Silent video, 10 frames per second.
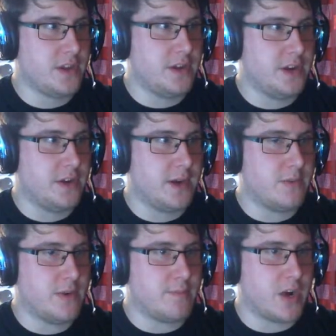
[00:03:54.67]
You know what?
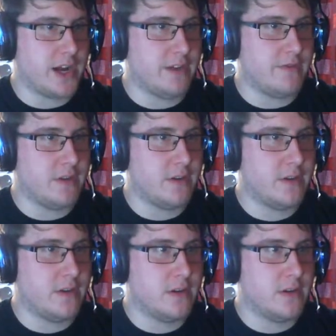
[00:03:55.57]
We're brave.
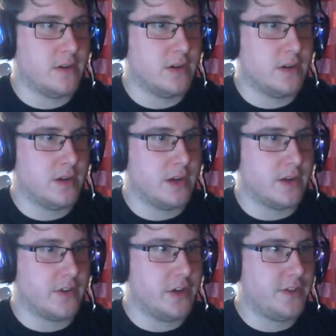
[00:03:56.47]
I've
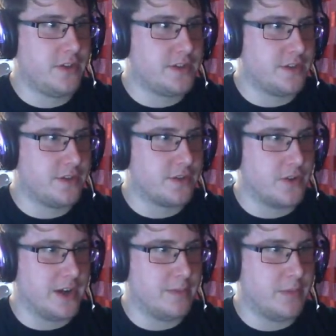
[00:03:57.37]
got nothing to throw
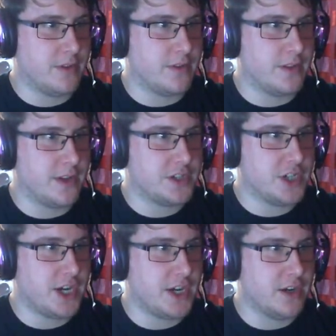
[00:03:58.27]
at him other than a
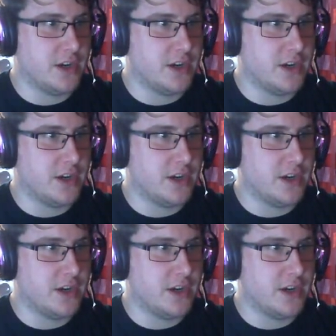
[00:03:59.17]
chair.